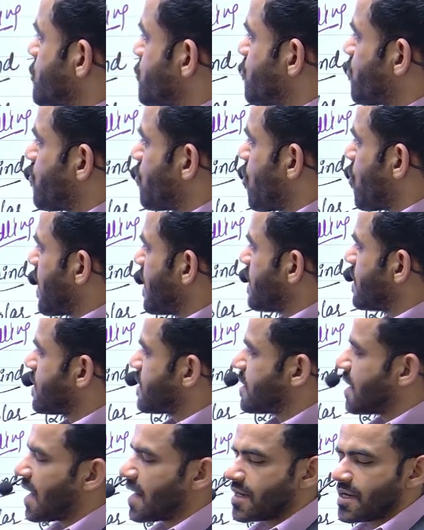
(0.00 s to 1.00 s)
point
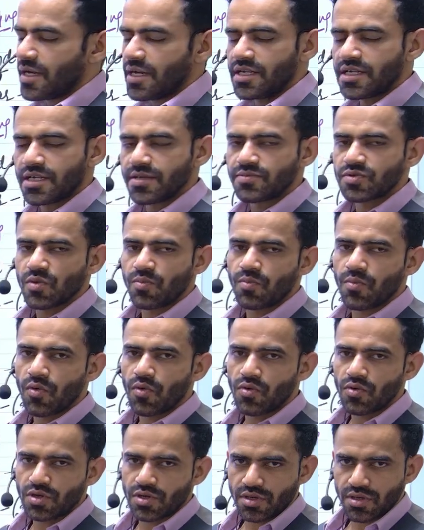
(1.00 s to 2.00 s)
that in terms of
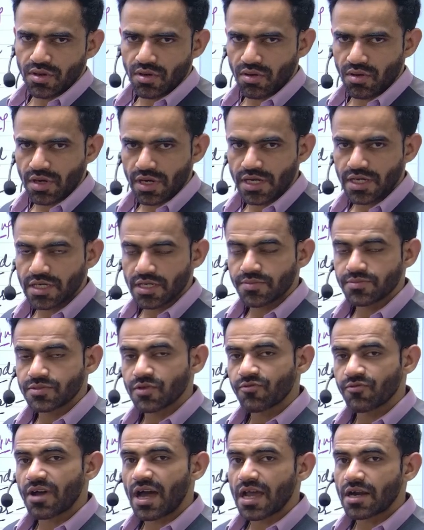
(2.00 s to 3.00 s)
port or in terms
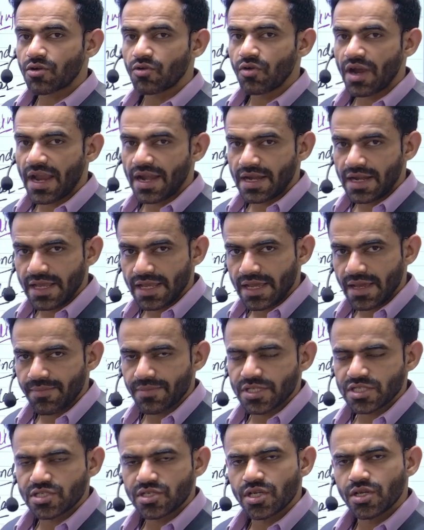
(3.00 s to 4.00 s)
of cargo handling
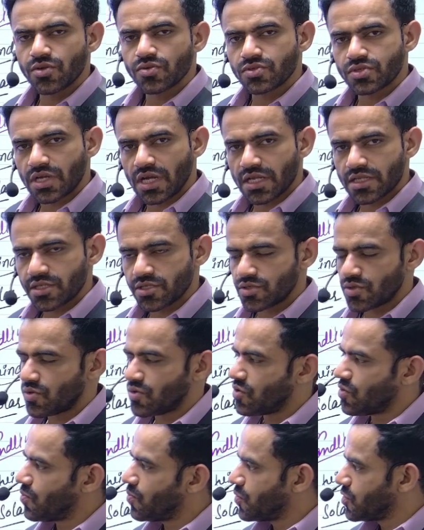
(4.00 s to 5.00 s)
capacity, Gujarat is
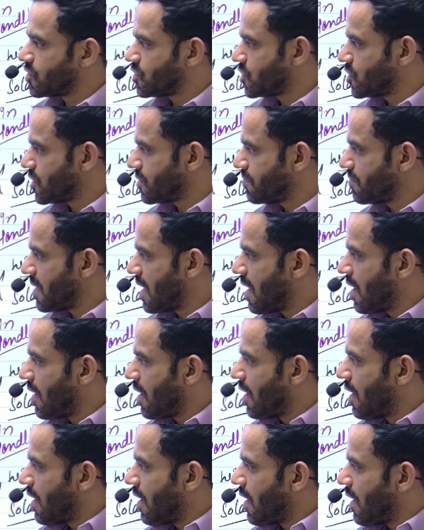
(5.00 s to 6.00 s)
on top position.
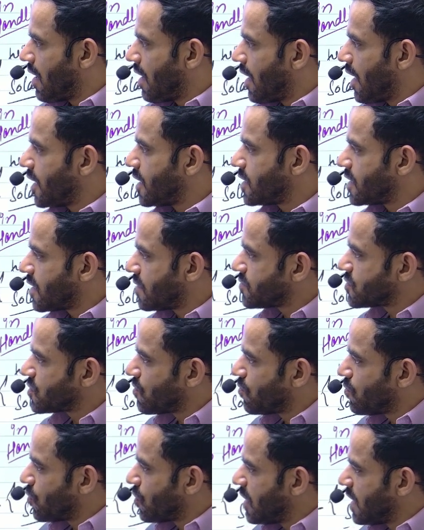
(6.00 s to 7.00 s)
In terms
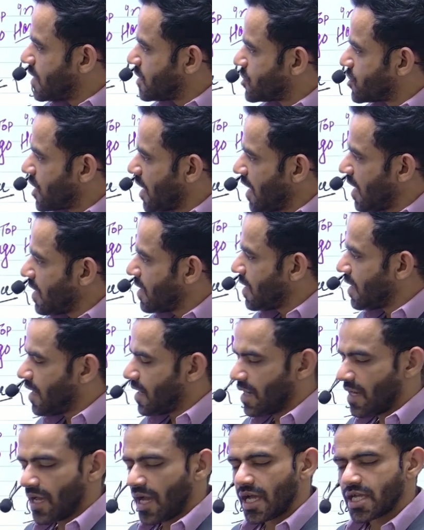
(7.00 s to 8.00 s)
of bullet train,
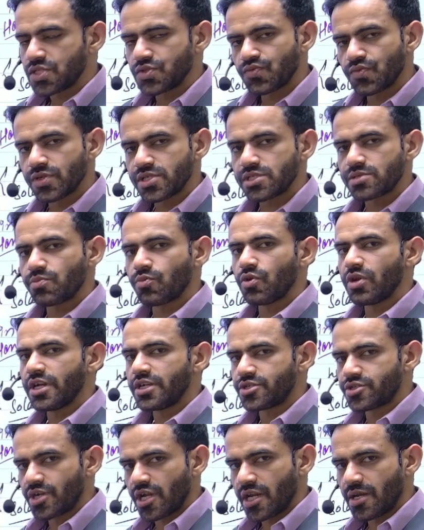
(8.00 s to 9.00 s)
India's first
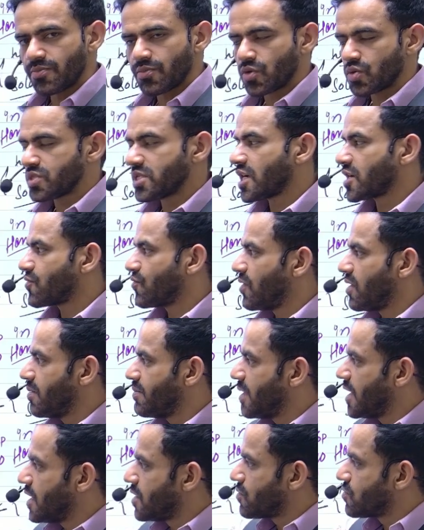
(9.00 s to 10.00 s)
bullet train project will
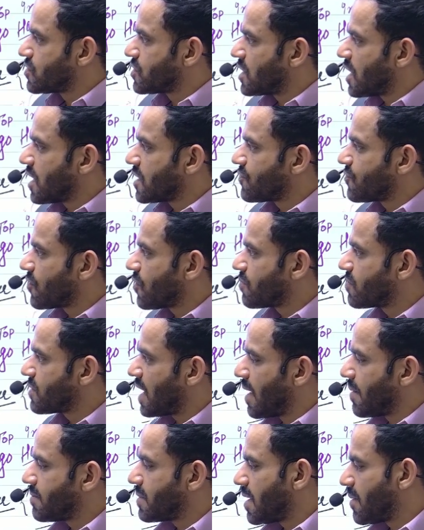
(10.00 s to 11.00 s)
be in Gujarat from
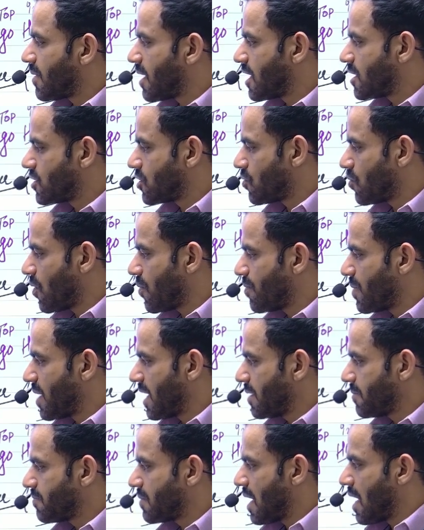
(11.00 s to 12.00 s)
Ahmedabad to
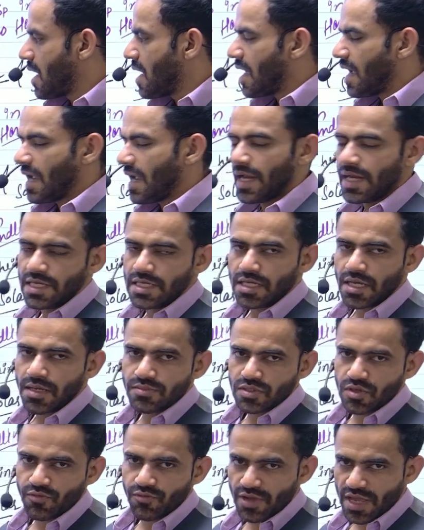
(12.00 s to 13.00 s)
Mumbai. In
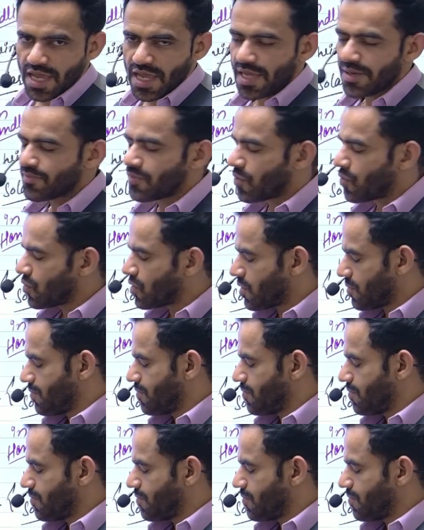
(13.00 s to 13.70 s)
terms of airport,